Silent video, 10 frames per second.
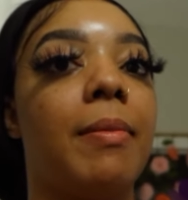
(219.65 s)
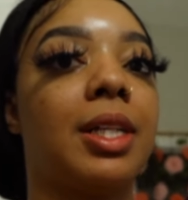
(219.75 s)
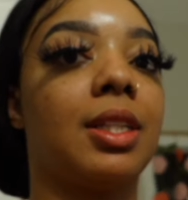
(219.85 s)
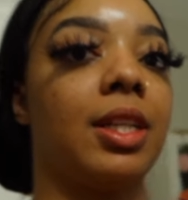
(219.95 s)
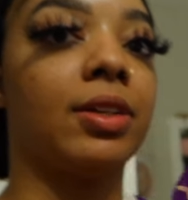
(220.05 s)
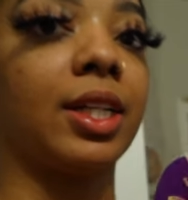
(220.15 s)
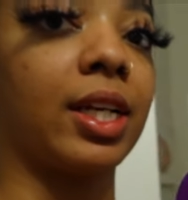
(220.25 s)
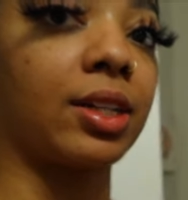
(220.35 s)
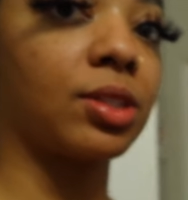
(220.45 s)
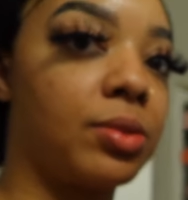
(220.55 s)
about to literally
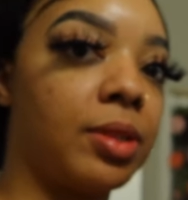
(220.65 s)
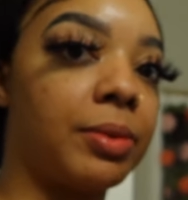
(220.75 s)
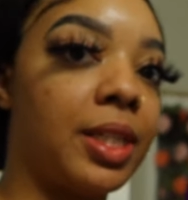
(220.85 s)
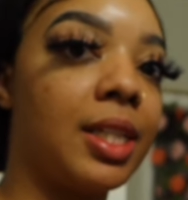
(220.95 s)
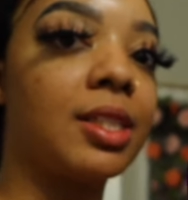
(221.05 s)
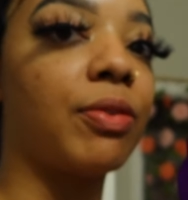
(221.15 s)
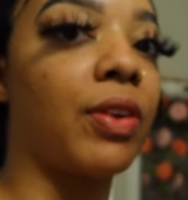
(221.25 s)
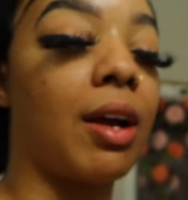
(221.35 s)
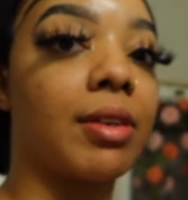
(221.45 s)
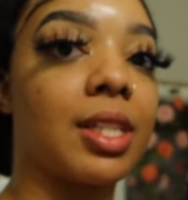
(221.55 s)
get into it, but these are
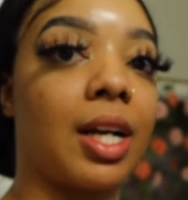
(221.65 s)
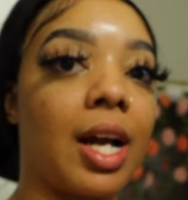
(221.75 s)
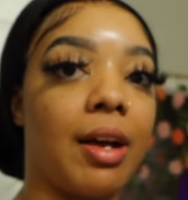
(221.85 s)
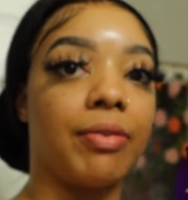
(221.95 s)
flowers I got